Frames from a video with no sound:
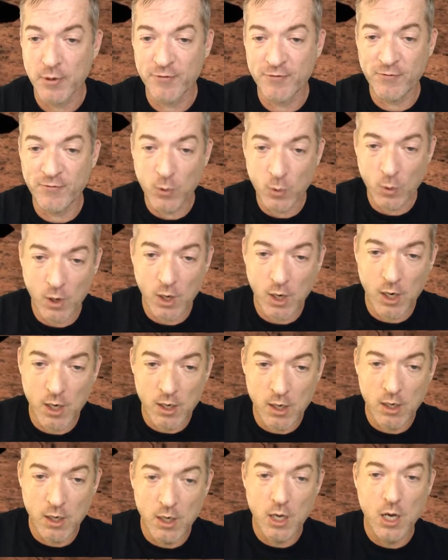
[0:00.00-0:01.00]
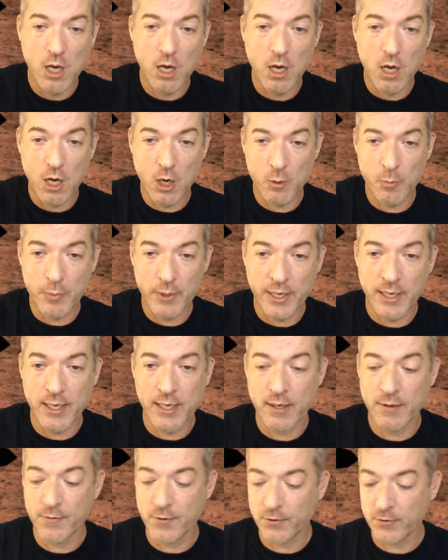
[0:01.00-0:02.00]
before
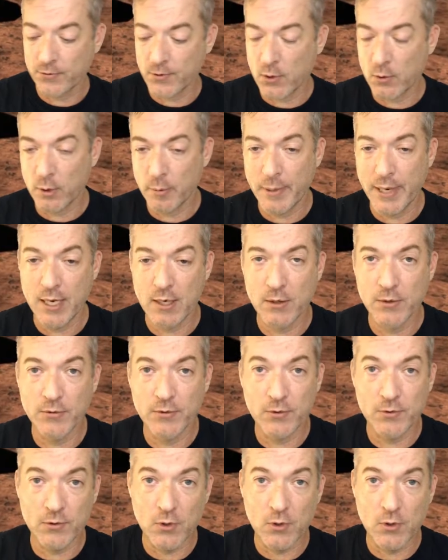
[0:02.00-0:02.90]
opening the solar panels.